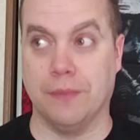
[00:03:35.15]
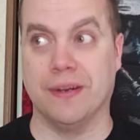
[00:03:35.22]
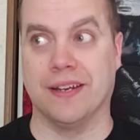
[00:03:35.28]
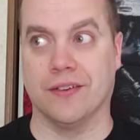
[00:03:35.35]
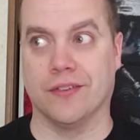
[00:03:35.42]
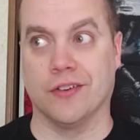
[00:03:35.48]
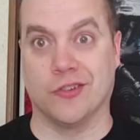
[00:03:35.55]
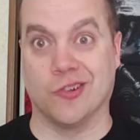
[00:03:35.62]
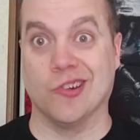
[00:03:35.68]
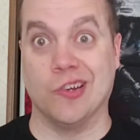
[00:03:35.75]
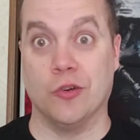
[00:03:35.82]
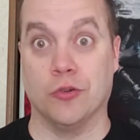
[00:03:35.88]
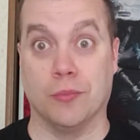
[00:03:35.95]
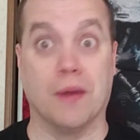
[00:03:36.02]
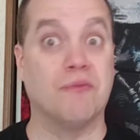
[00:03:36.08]
because they should have
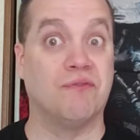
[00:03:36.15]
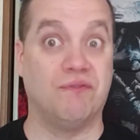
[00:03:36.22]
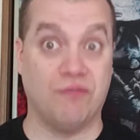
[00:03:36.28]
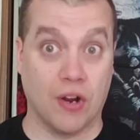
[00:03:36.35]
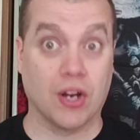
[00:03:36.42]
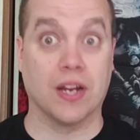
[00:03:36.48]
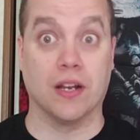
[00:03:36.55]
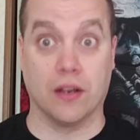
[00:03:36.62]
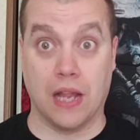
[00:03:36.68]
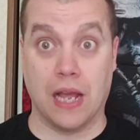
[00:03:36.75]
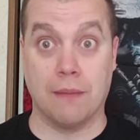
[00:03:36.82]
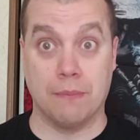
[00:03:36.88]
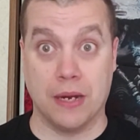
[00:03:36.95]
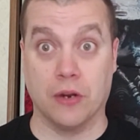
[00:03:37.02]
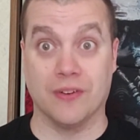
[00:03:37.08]
used him a fucking
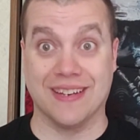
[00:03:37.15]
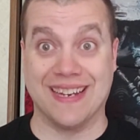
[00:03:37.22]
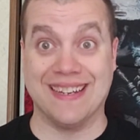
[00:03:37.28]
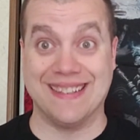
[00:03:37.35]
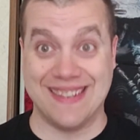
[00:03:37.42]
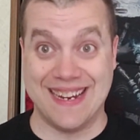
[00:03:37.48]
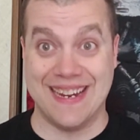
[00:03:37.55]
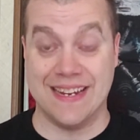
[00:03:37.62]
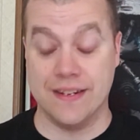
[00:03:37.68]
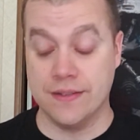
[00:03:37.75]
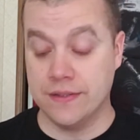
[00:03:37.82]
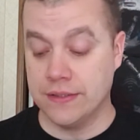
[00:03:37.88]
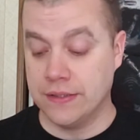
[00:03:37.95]
lot better than they did.